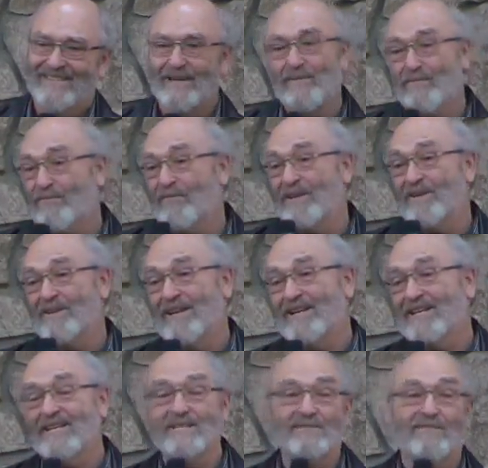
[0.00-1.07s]
Do you ever feel
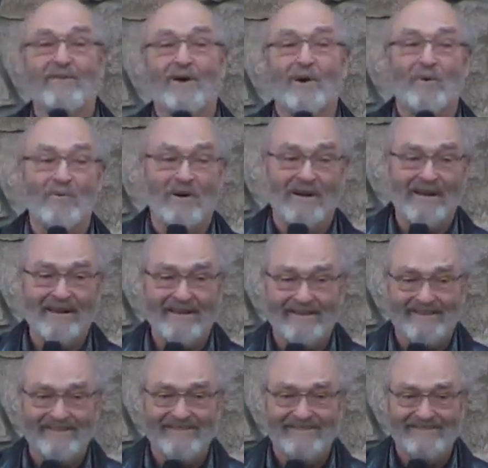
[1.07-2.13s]
like he's far away?
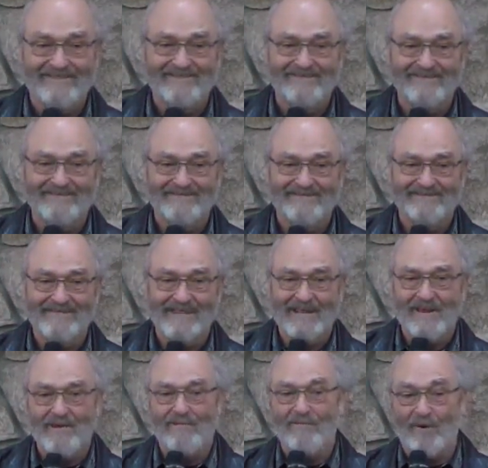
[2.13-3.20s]

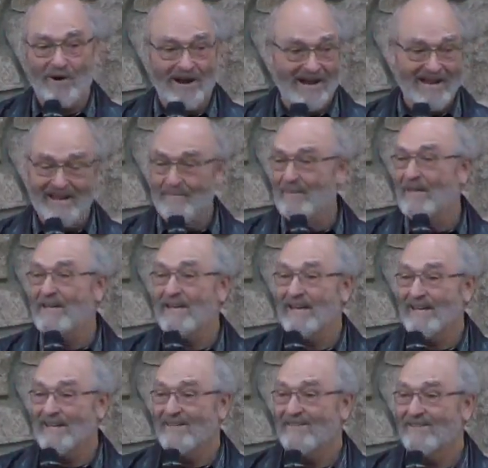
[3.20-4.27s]
"For I am the
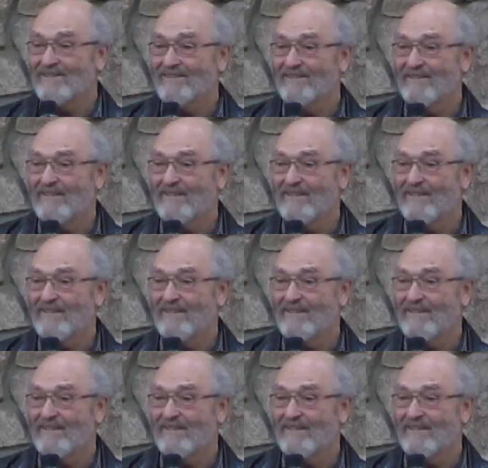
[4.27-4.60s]
gate,